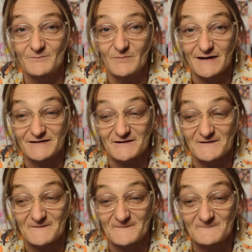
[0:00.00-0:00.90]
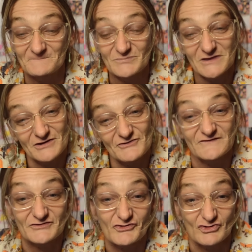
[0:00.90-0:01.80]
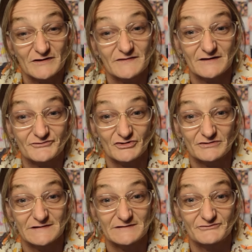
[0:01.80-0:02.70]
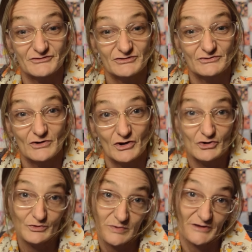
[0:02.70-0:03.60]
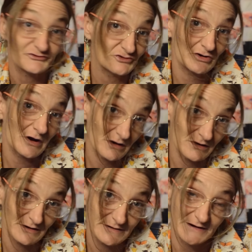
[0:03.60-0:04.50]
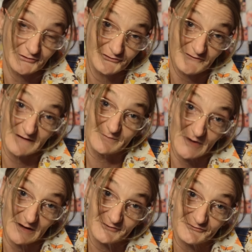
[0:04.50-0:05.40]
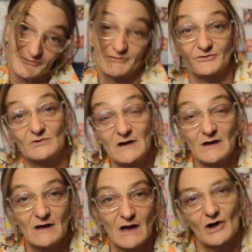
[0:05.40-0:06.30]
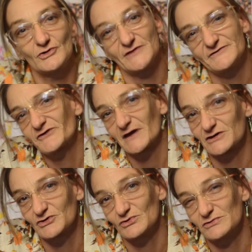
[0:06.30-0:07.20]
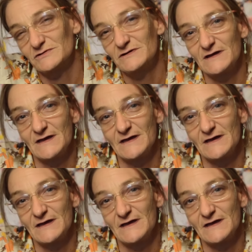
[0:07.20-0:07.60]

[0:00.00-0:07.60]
But, uh, you know, eventually that turned into, "Oh, bless your heart, here's five bucks," to, "Oh, that's kind of cool."